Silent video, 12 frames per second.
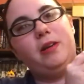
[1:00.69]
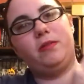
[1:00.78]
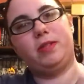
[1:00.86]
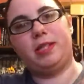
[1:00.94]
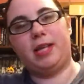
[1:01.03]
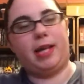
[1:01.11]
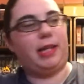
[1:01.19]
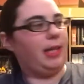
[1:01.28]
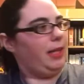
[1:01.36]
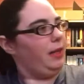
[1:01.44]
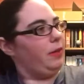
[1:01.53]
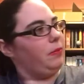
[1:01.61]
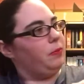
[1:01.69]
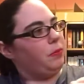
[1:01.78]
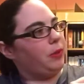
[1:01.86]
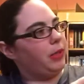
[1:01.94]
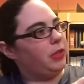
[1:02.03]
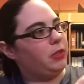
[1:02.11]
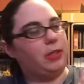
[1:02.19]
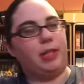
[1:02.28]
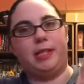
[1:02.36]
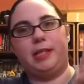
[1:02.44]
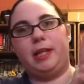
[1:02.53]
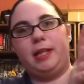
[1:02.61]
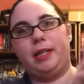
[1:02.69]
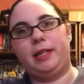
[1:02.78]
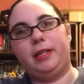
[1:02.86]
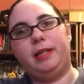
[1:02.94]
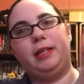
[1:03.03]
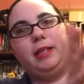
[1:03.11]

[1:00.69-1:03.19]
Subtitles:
Zelly, pretty sure that's Zelly there,